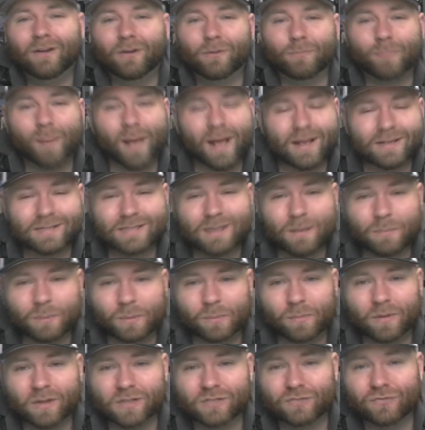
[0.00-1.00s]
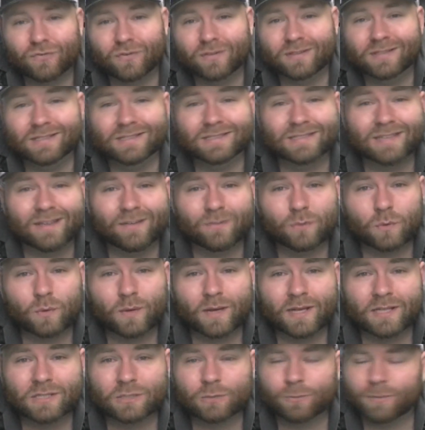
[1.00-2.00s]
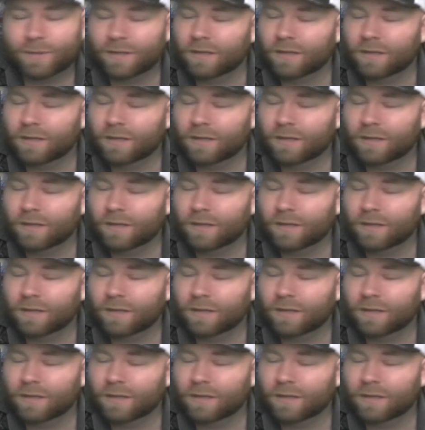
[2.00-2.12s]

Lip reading: or past couple months, for these giveaways.